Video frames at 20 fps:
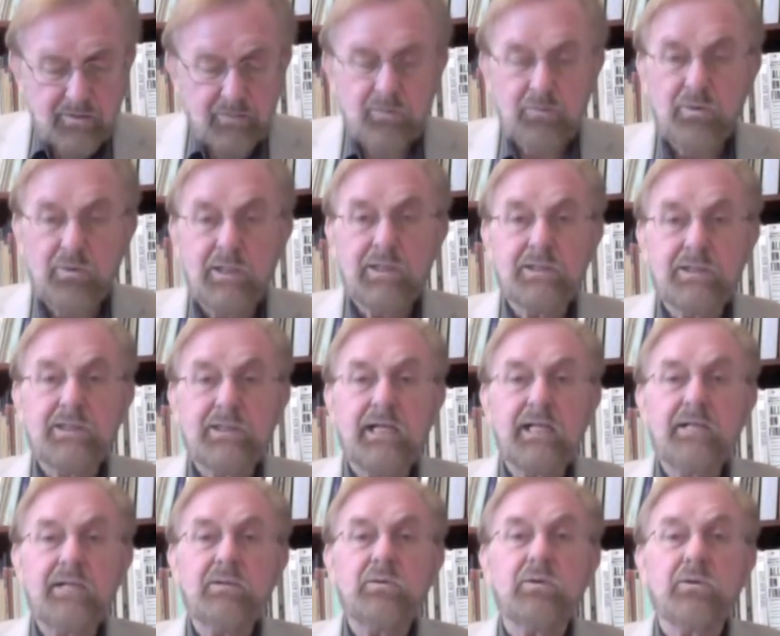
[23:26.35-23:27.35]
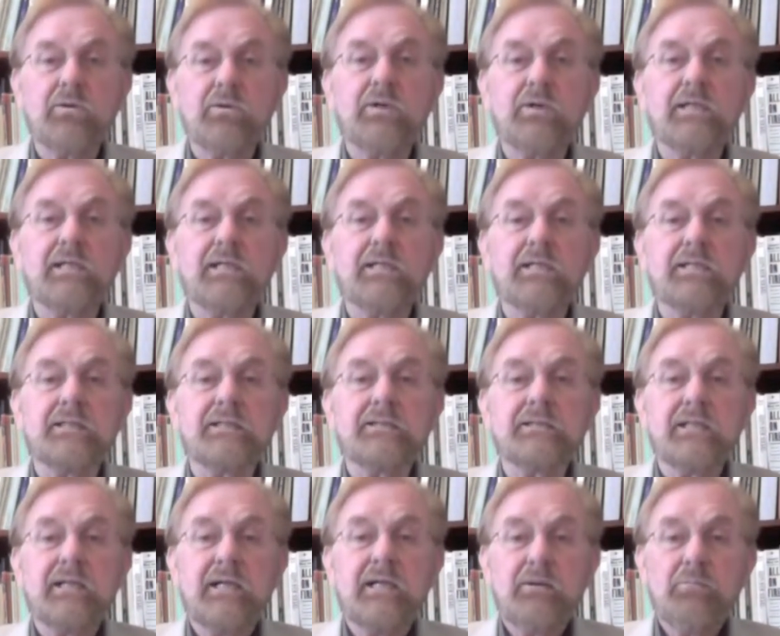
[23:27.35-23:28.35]
Well, the second horn is
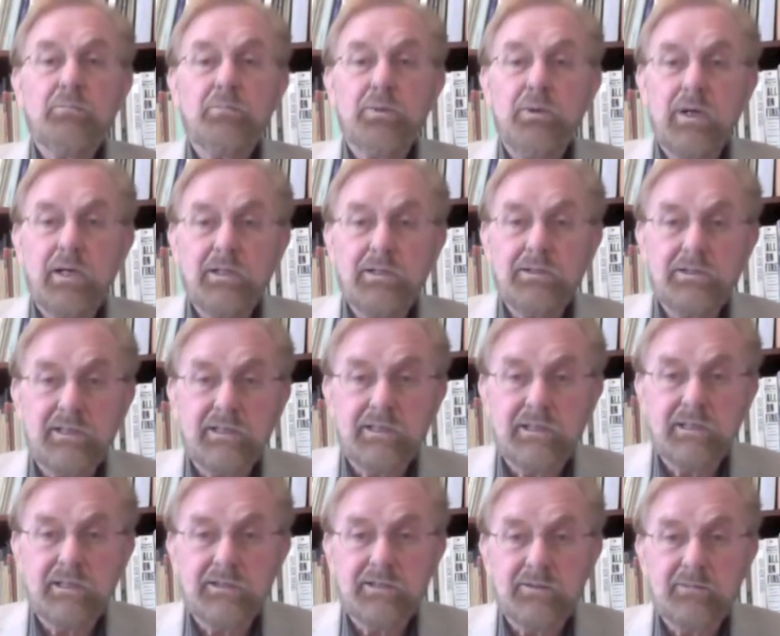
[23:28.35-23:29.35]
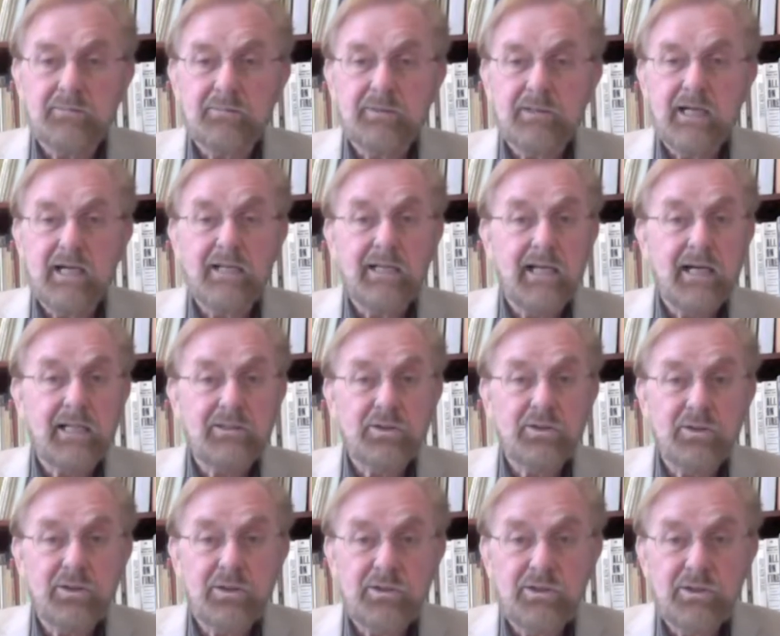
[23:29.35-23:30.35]
Protestantism. And that's
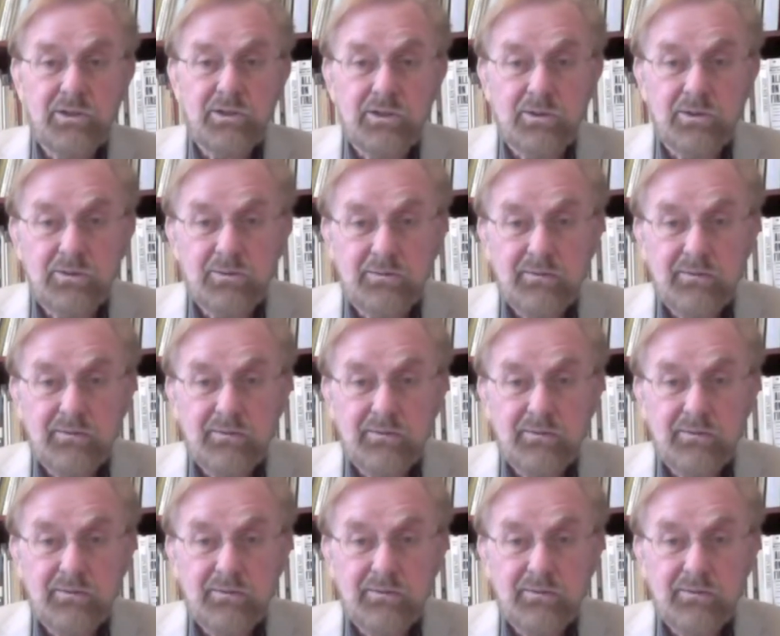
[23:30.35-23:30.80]
good too,